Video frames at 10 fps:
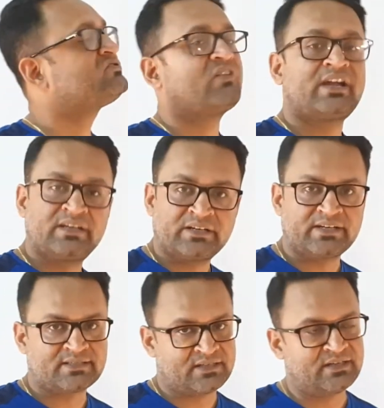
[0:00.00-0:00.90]
tried and
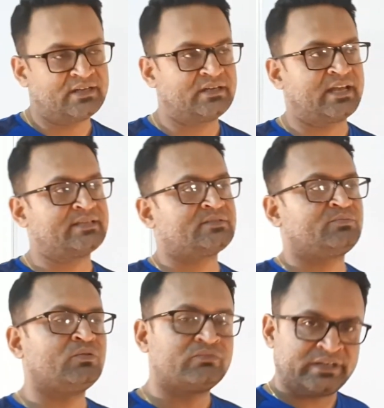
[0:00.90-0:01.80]
tested and it has
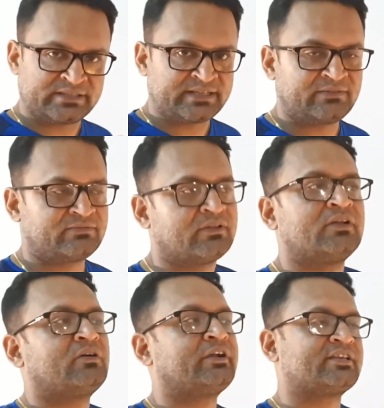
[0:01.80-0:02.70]
proved itself,
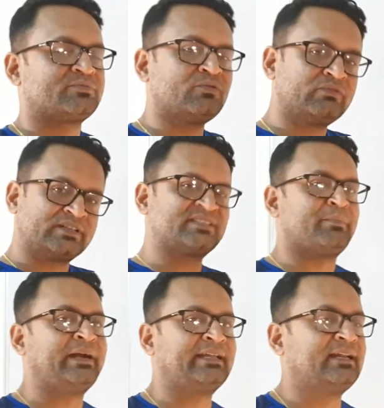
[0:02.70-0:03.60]
it has proved its
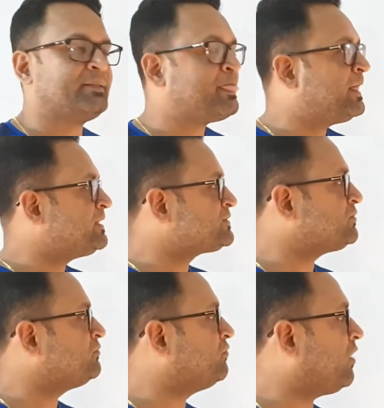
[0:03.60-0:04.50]
mettle. So
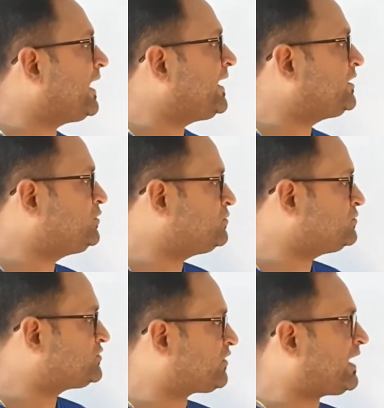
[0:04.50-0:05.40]
why
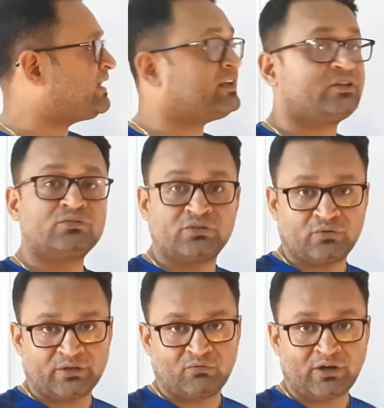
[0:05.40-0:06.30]
to try a new
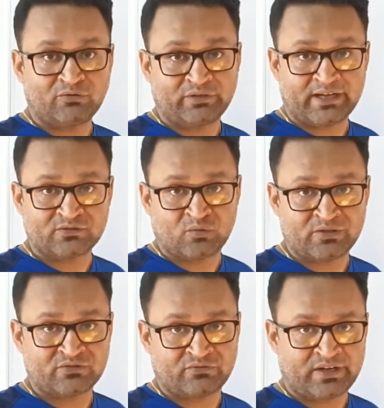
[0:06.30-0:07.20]
theory? Why to take so
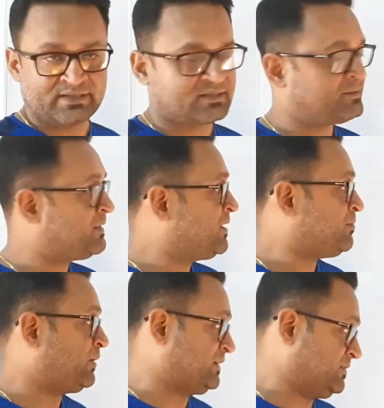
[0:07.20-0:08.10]
much of risk?
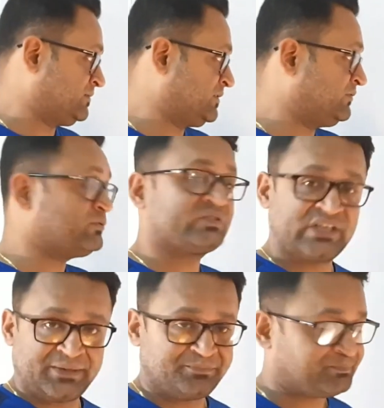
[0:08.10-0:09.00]
But if you
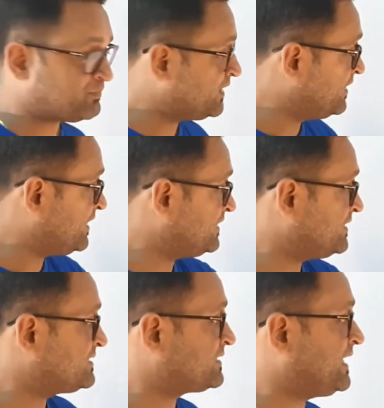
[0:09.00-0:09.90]
see, in
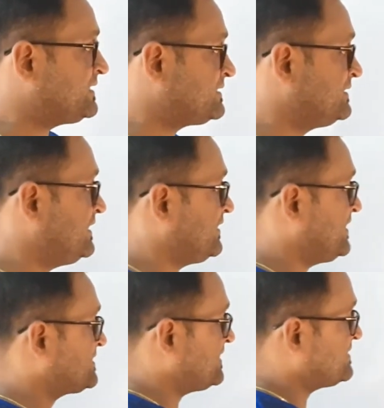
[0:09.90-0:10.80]
this case, the
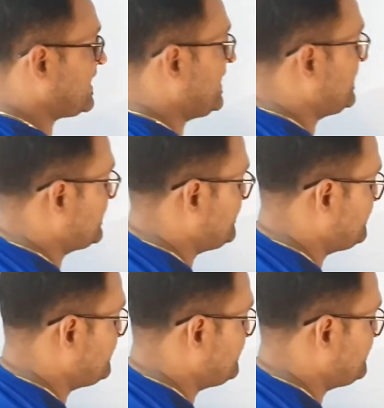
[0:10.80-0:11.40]
risk is higher,